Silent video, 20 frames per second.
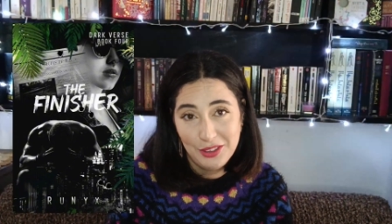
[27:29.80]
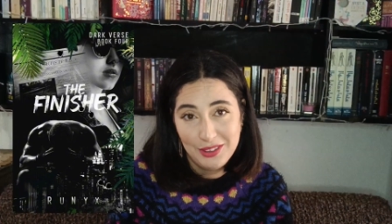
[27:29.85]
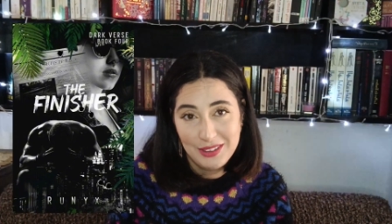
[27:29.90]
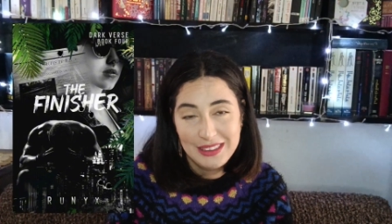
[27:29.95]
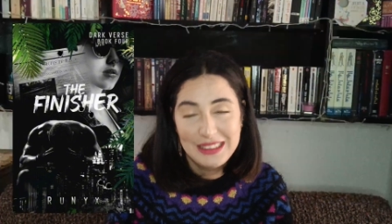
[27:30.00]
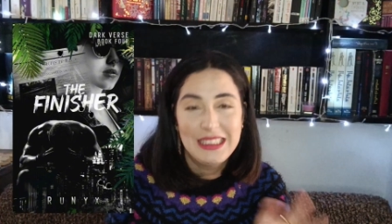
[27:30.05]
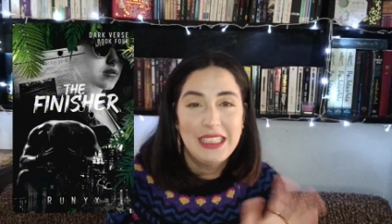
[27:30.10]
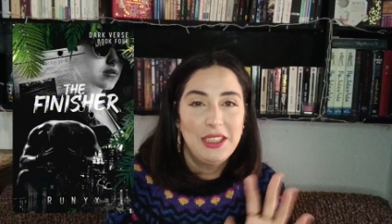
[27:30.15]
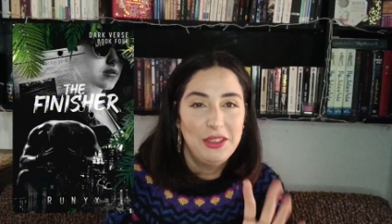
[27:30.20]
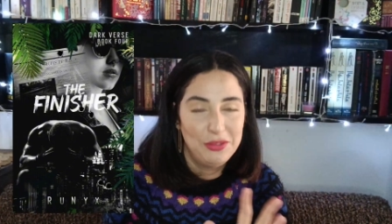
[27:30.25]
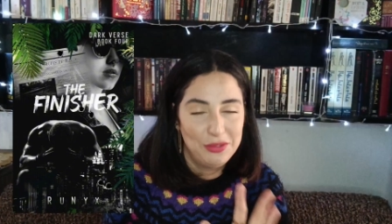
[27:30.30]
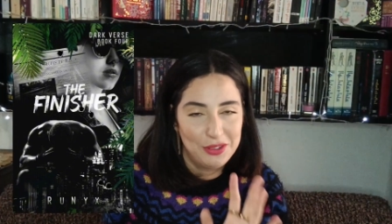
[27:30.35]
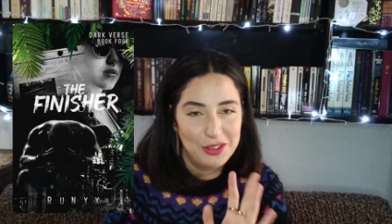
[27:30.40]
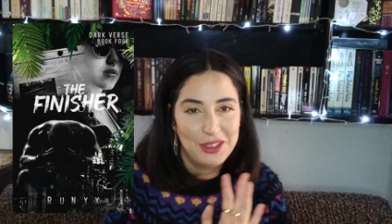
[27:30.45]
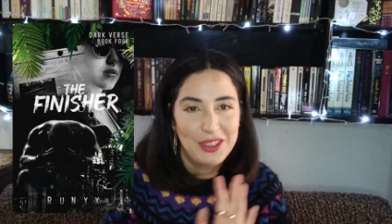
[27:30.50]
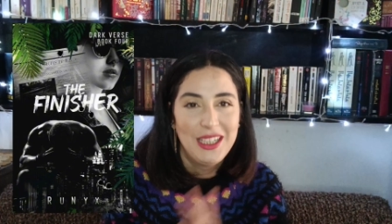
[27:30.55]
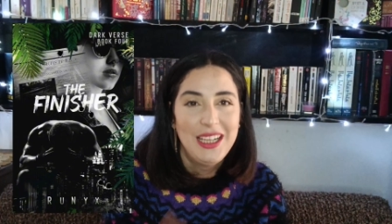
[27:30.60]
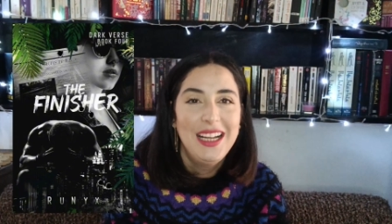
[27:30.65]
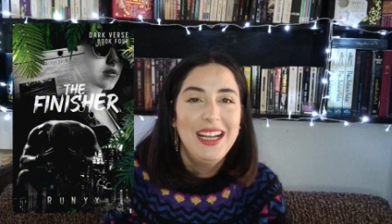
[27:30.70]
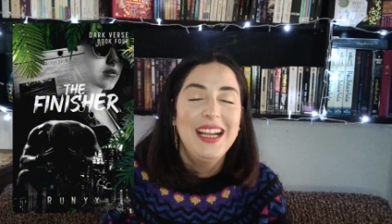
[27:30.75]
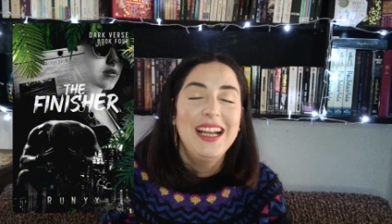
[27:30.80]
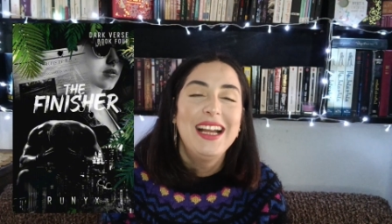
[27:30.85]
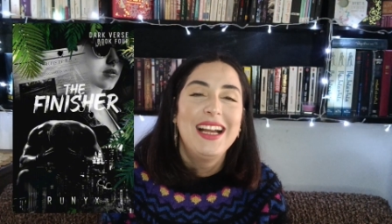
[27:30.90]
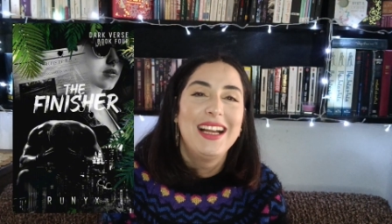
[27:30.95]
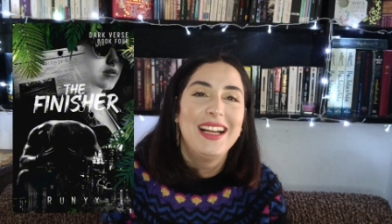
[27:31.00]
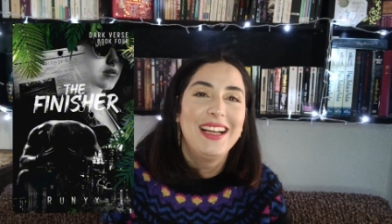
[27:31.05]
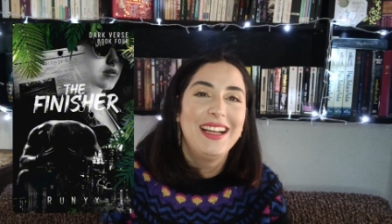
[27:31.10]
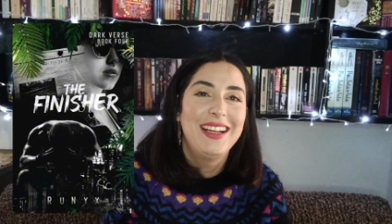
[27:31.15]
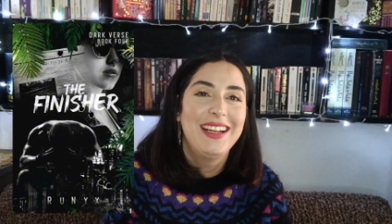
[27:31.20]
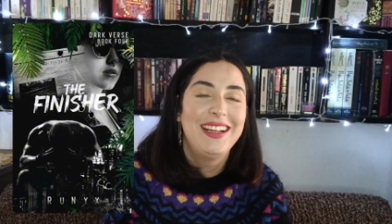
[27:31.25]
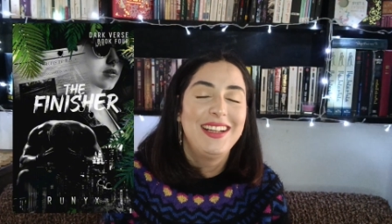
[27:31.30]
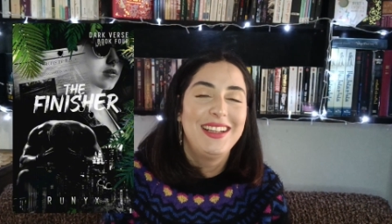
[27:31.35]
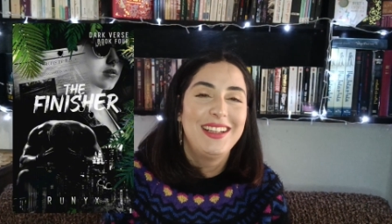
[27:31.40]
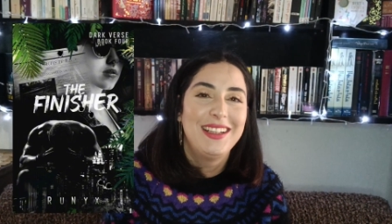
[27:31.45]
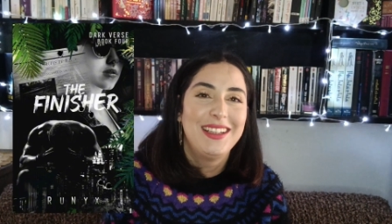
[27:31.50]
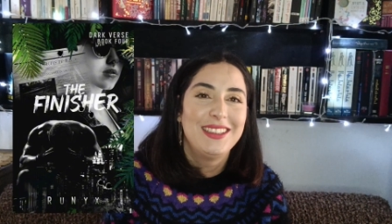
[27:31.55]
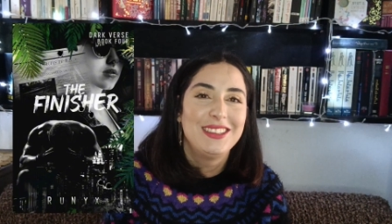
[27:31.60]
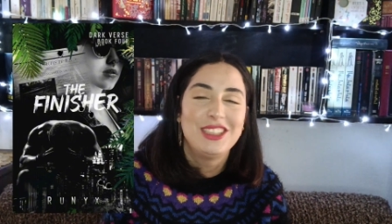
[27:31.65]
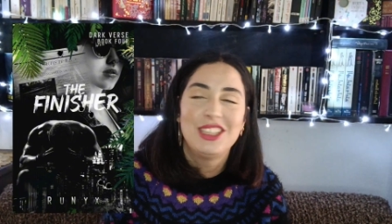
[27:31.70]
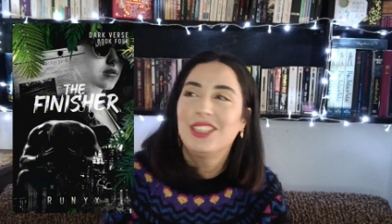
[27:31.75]
Zephyr,
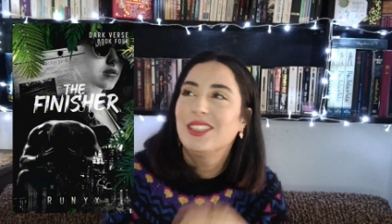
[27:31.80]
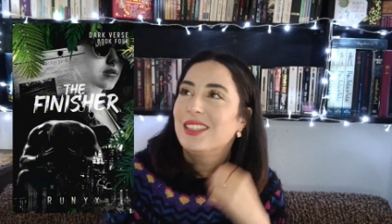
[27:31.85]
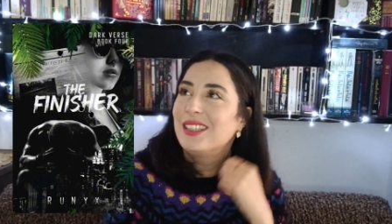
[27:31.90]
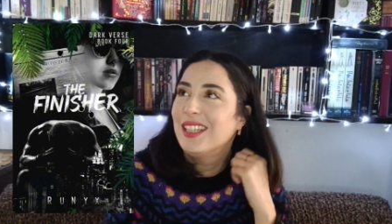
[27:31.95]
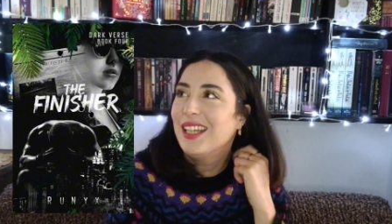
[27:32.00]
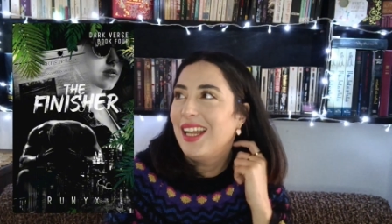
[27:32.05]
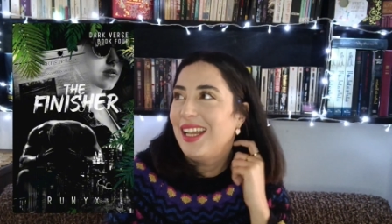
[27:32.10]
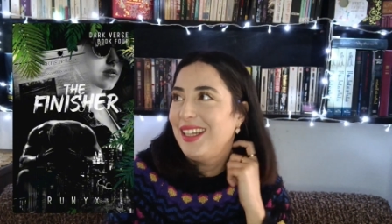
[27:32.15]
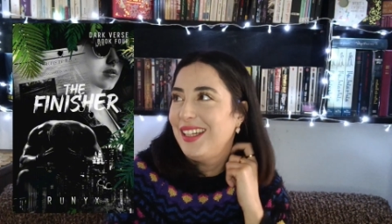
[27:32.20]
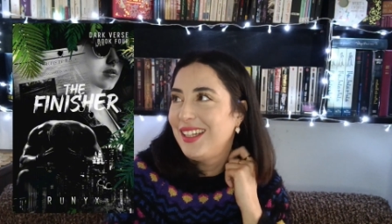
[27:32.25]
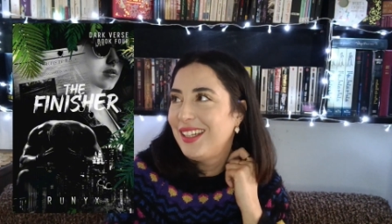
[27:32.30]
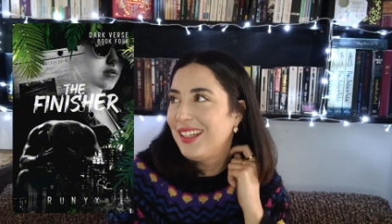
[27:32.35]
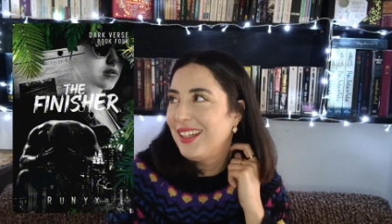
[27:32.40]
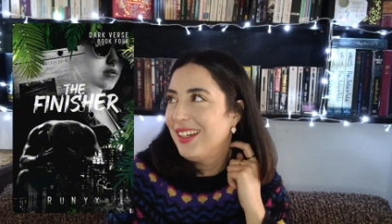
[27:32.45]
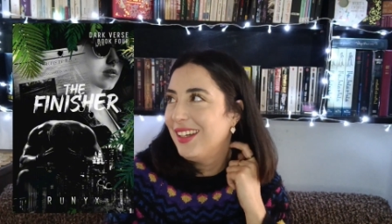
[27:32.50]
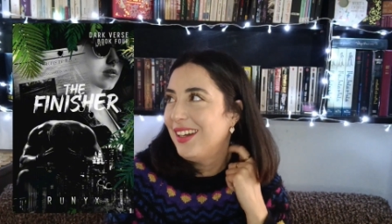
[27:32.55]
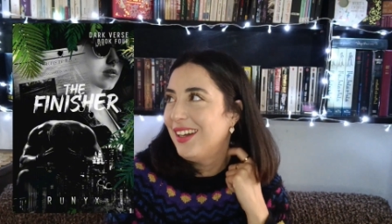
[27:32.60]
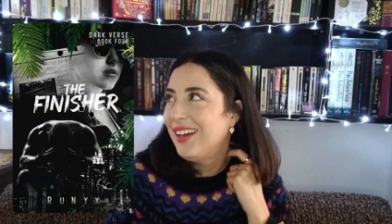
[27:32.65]
she's like